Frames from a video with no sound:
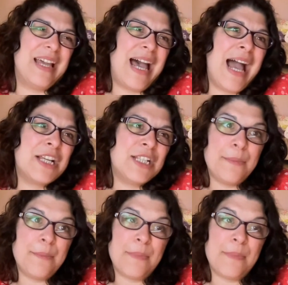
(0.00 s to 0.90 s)

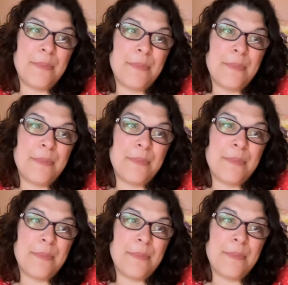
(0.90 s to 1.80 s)
Actually, my focus right
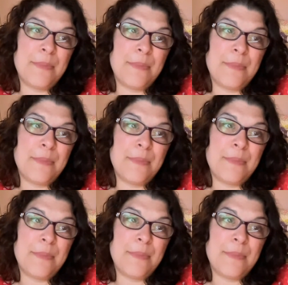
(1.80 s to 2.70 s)
now is
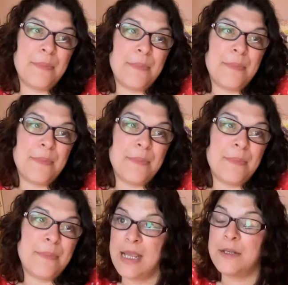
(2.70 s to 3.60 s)
Boost. It's
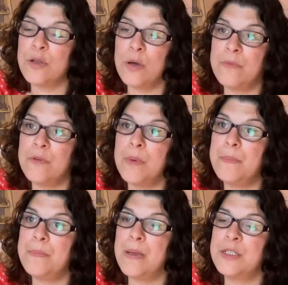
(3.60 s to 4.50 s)
and not from
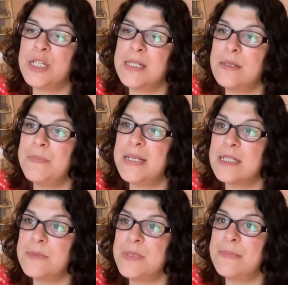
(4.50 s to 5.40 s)
just a
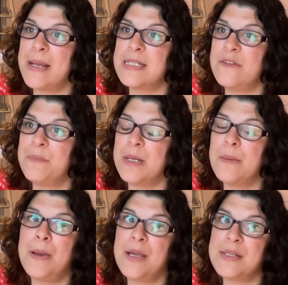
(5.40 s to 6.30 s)
business perspective, but a
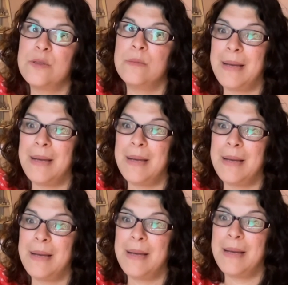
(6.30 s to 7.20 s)
personal.
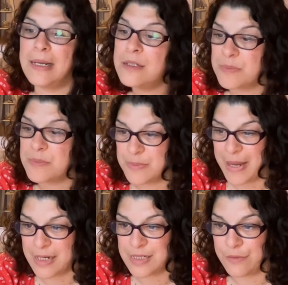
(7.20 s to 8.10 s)
So for me
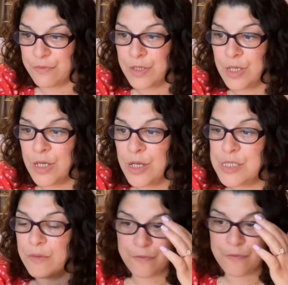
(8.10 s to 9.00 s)
right now, it's, you
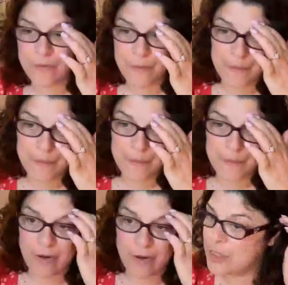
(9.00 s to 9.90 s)
know, I've grown
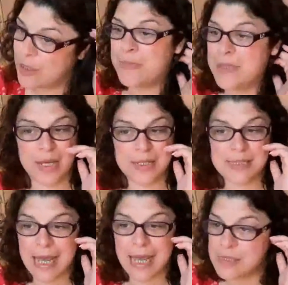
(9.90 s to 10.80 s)
businesses where I've burnt
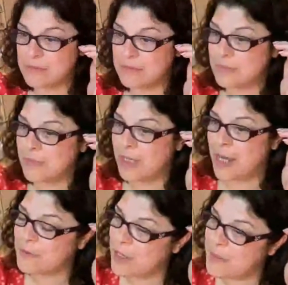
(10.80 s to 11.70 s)
out. I've
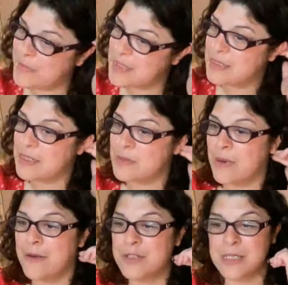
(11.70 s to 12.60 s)
grown businesses where I've
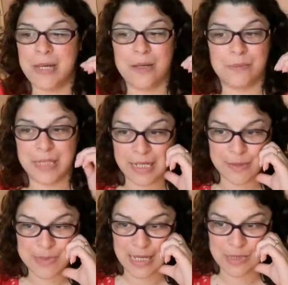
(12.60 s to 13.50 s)
just been completely
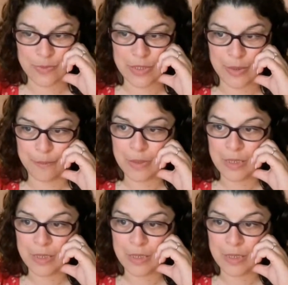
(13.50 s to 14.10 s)
obsessed with them.